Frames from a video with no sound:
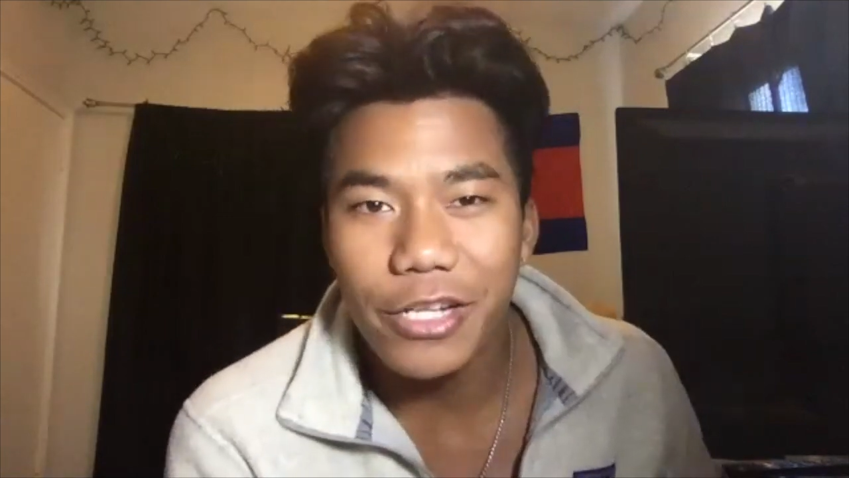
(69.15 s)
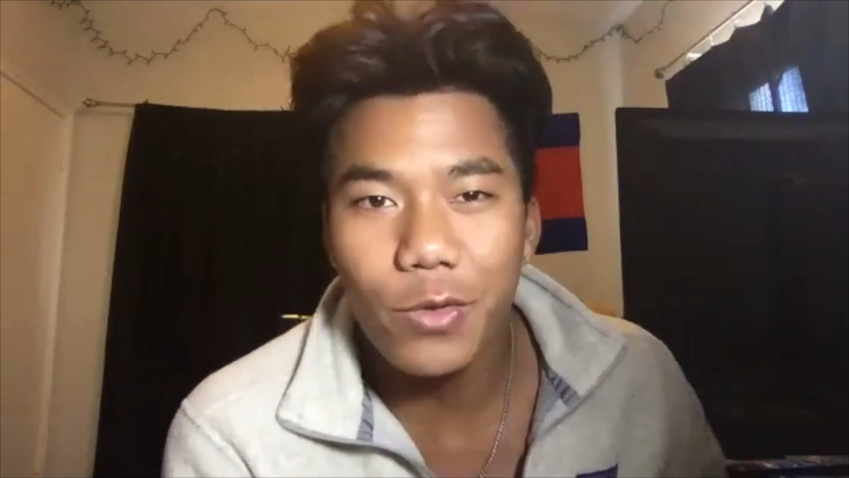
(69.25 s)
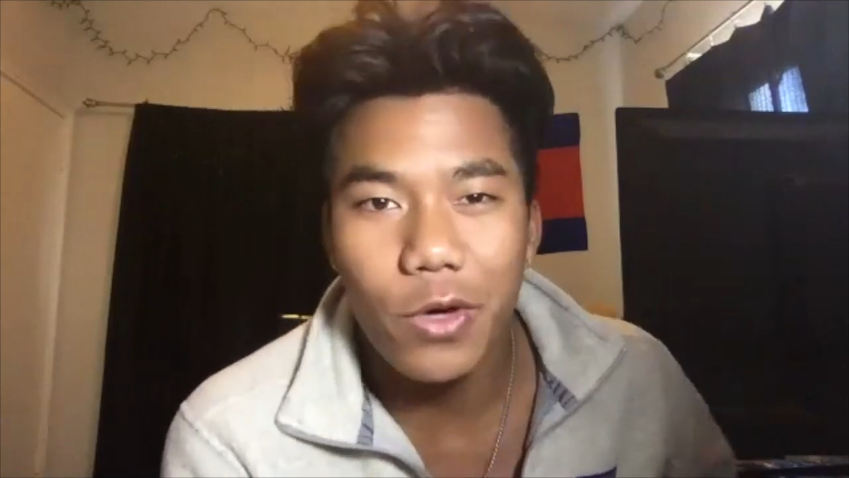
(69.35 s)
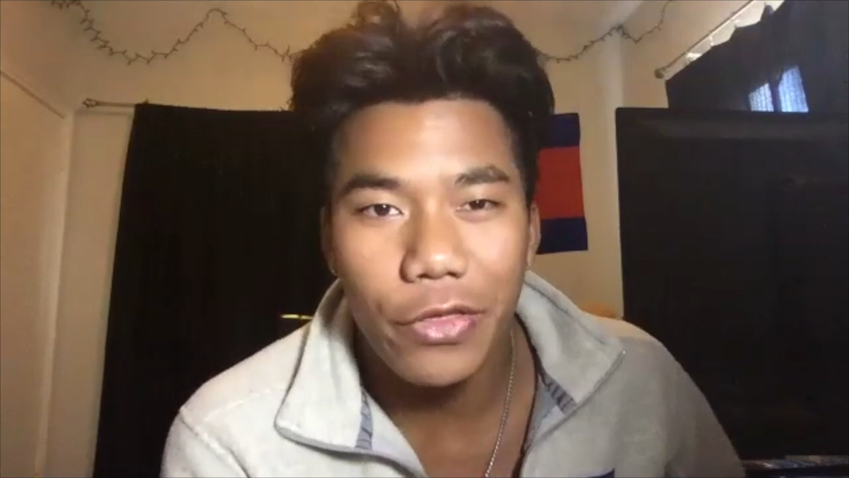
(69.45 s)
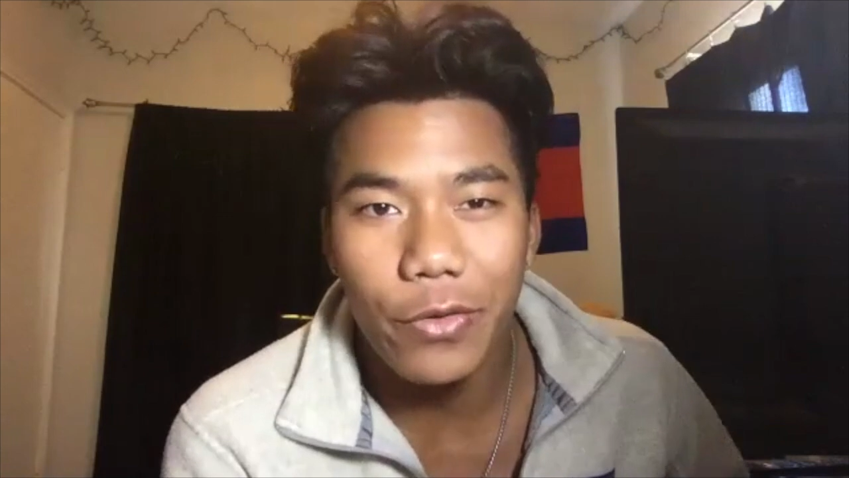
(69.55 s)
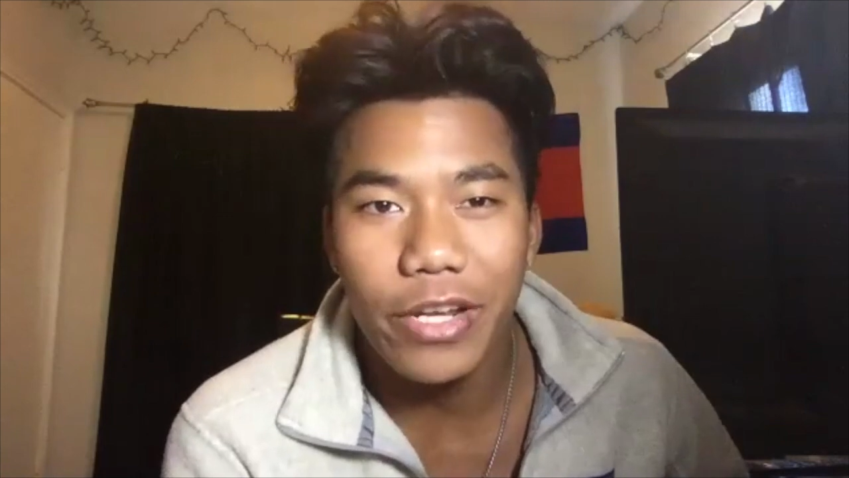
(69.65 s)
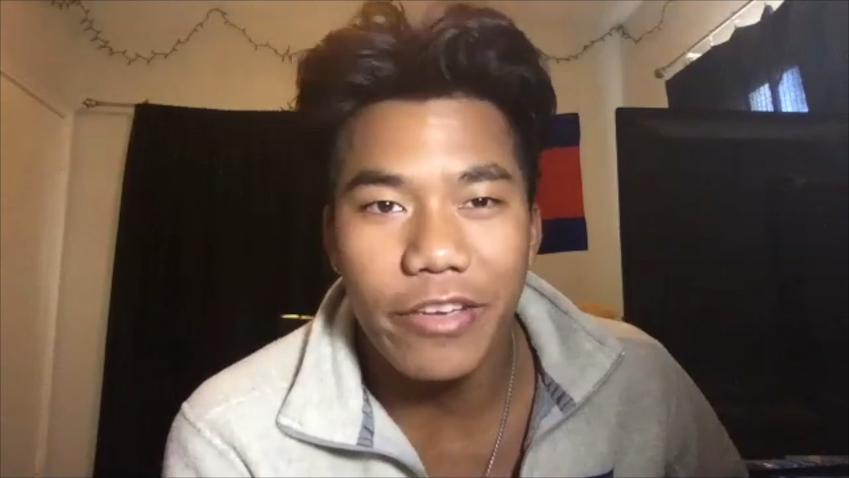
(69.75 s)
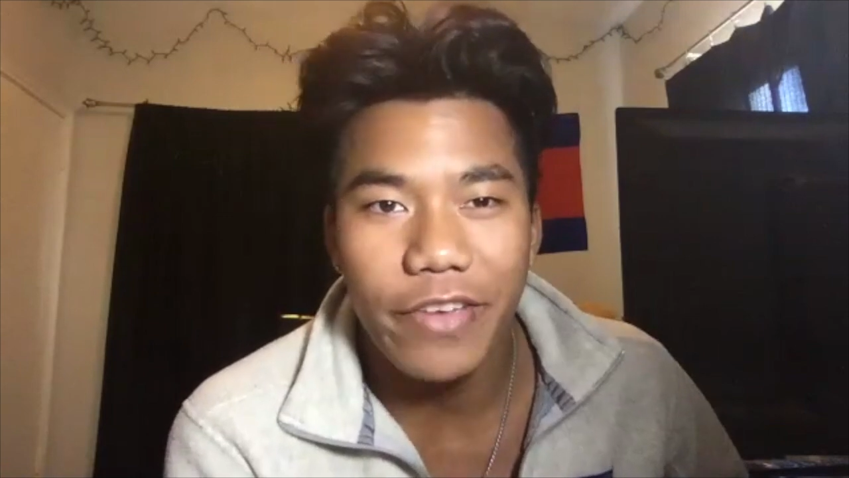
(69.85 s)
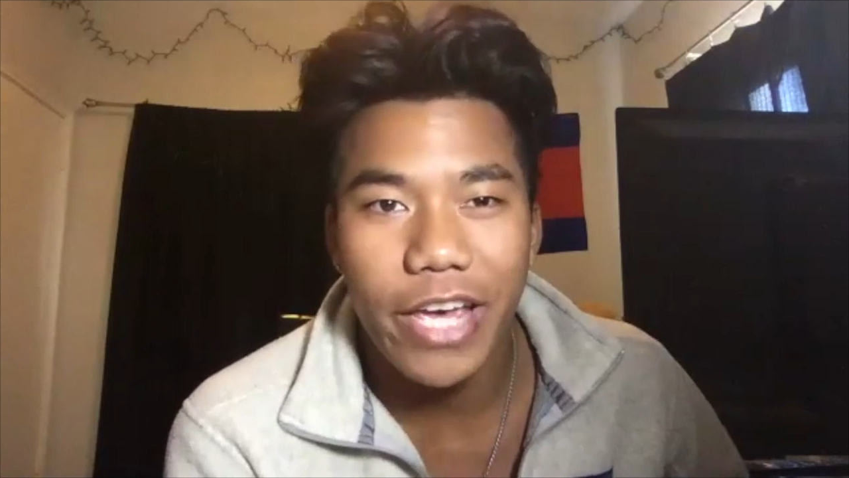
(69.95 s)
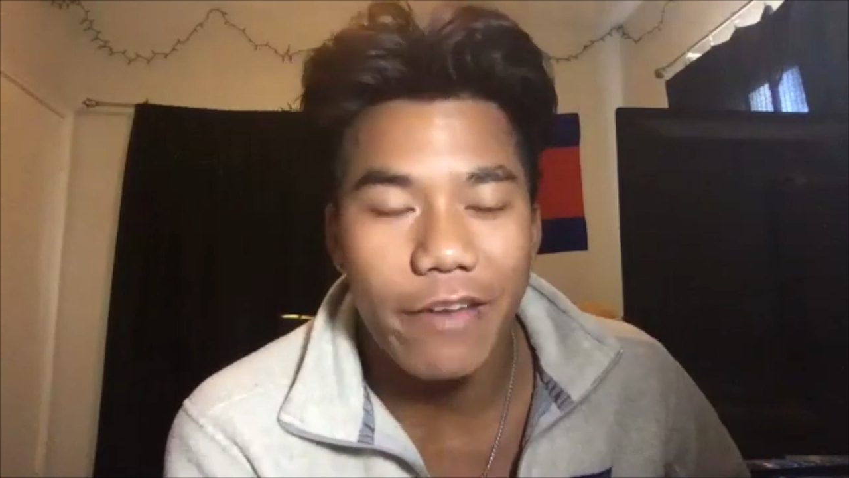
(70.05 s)
do all 3
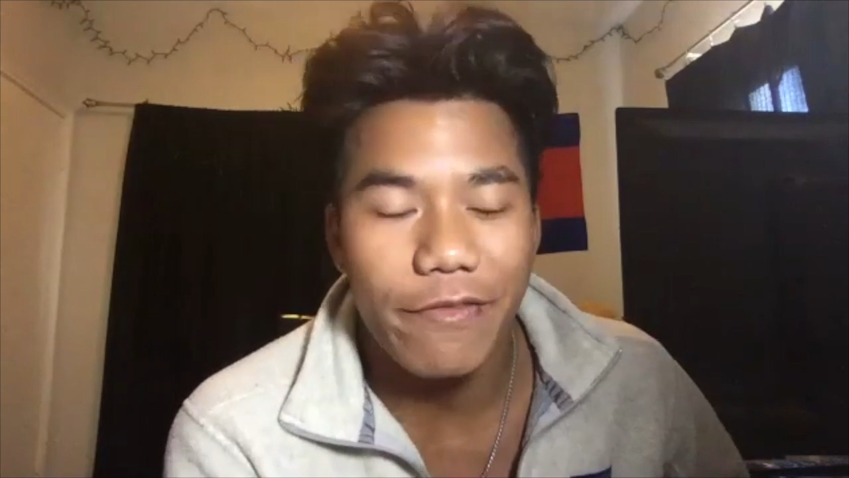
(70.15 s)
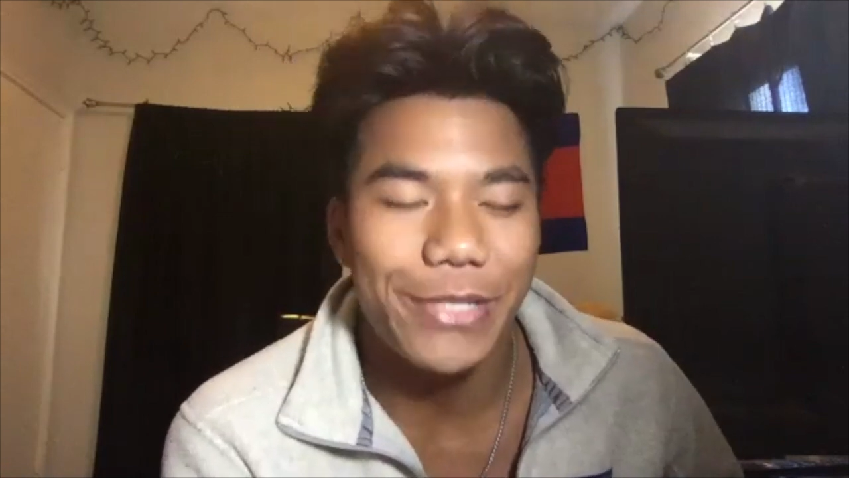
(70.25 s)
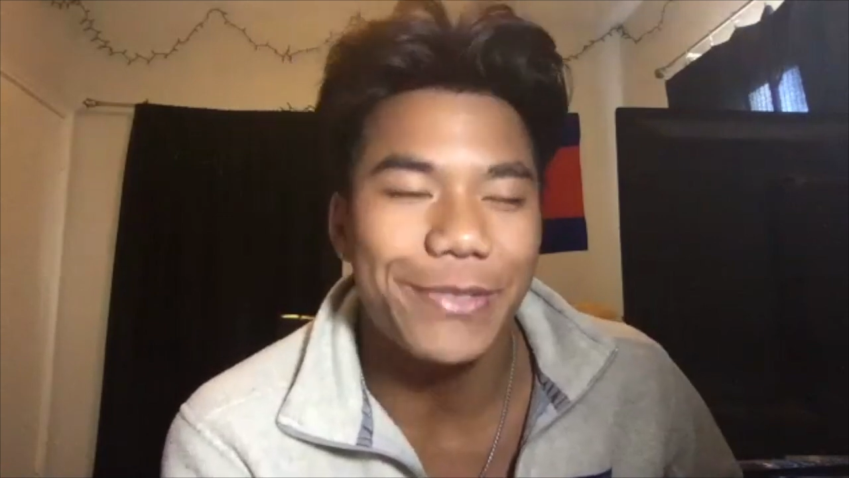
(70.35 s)
if I have to.